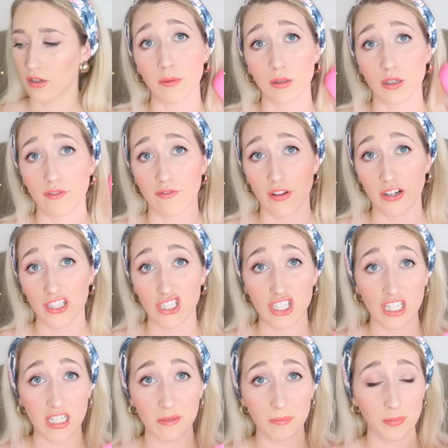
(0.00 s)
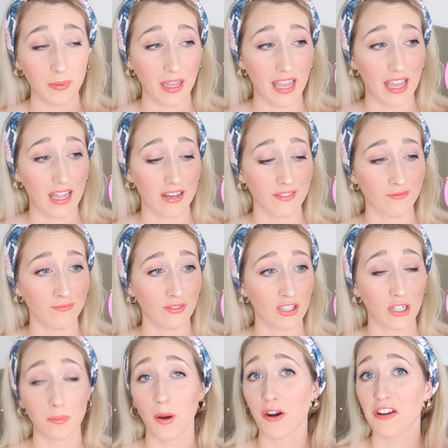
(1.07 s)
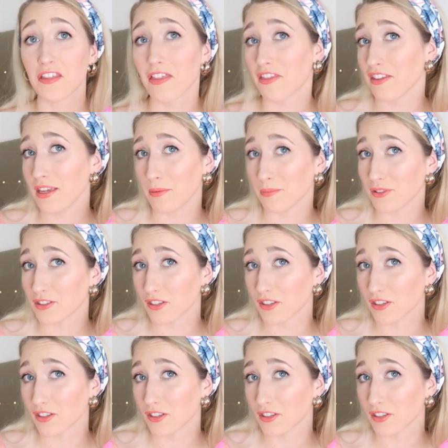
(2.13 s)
They were very cheap, and they're part of the theme.